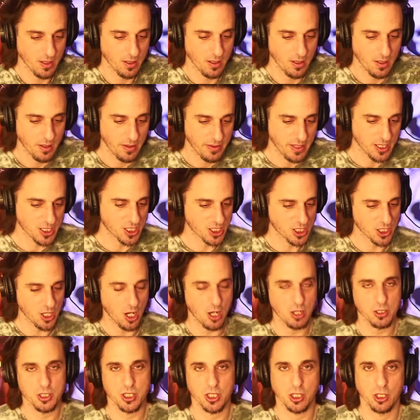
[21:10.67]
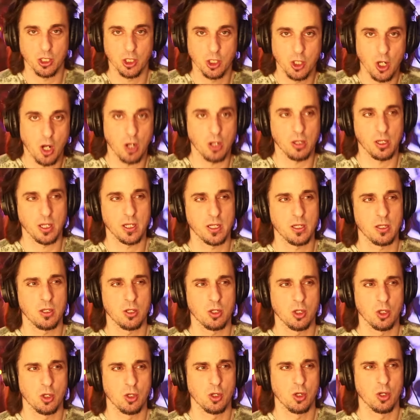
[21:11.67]
the Sankt Gallen
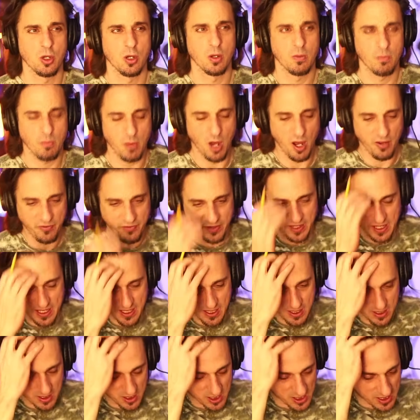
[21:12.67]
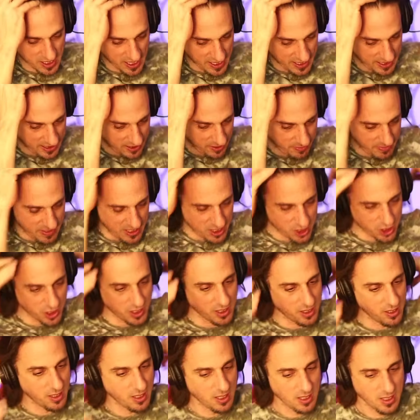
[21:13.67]
Mafia study
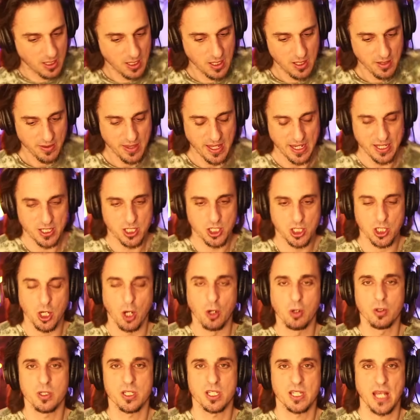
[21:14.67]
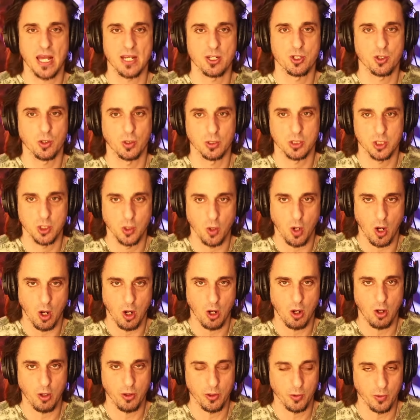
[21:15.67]
commission that is so central to
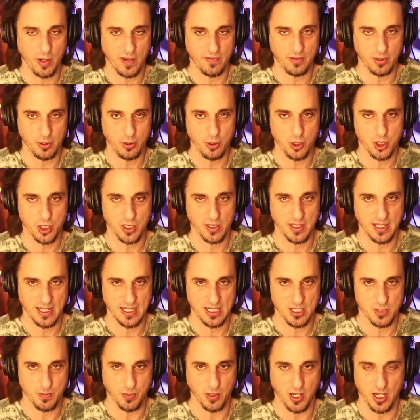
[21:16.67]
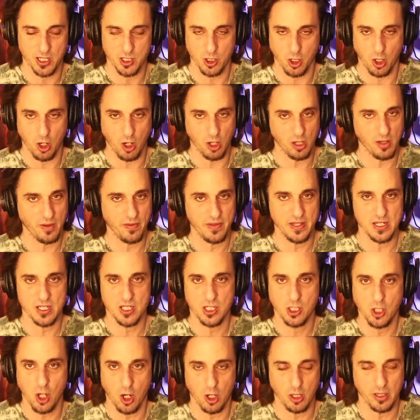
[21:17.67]
all the revolution that he's brought, to all of these
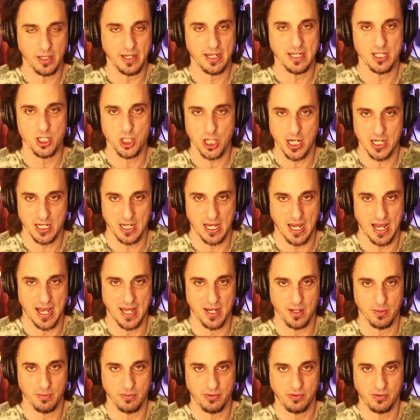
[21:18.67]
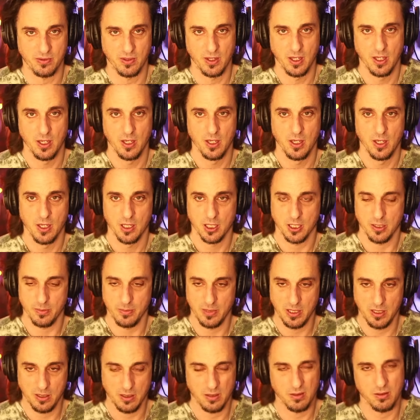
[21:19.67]
Gallen agenda items,
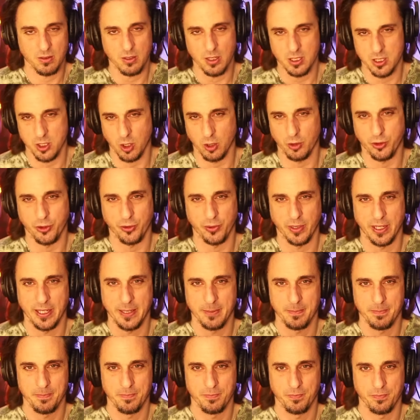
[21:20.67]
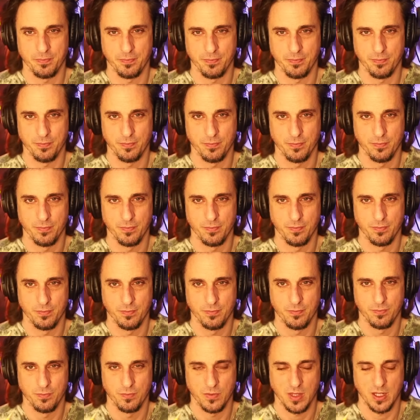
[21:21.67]
adultery,
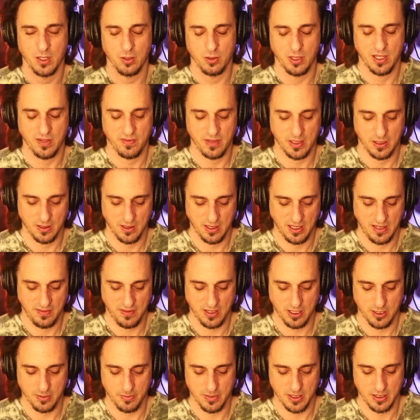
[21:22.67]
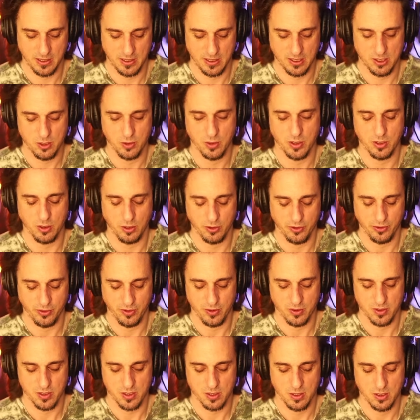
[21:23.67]
you know, giving communion to adulterers,